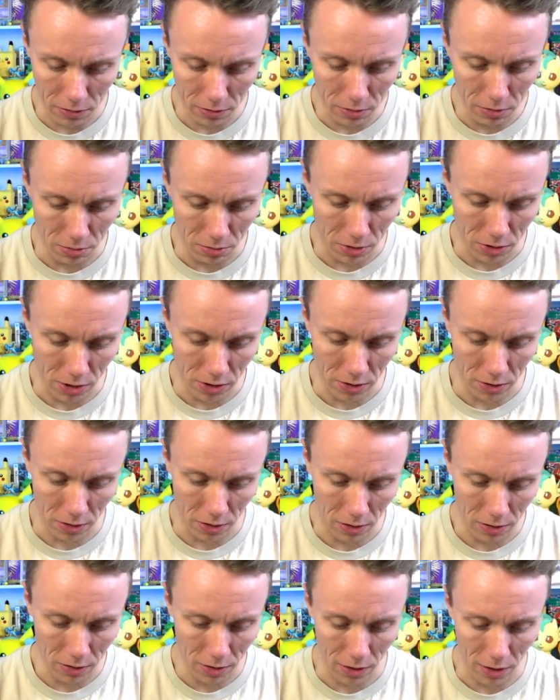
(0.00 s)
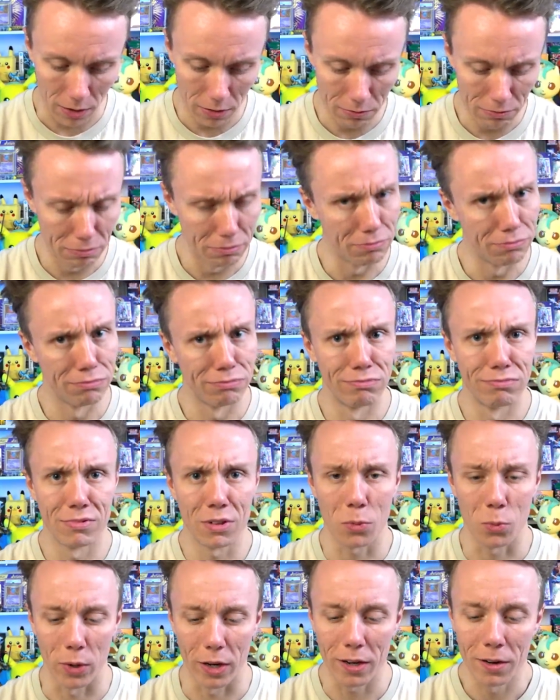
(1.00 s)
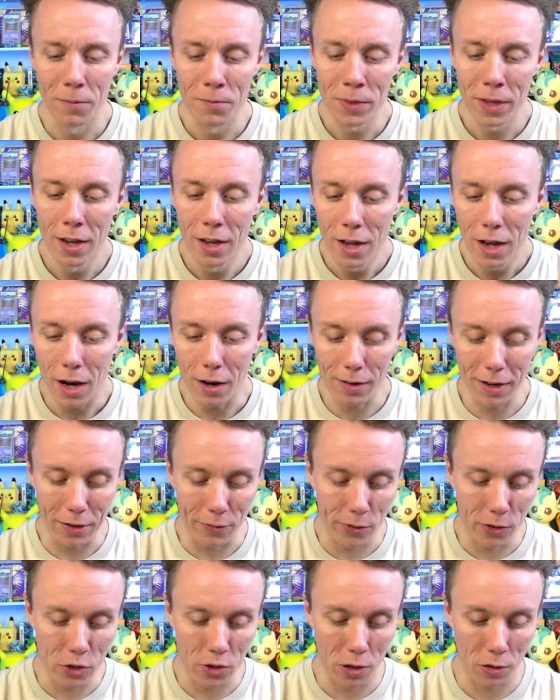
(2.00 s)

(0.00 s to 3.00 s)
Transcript: Oh, jeez. Okay. Weird. All right, Fusion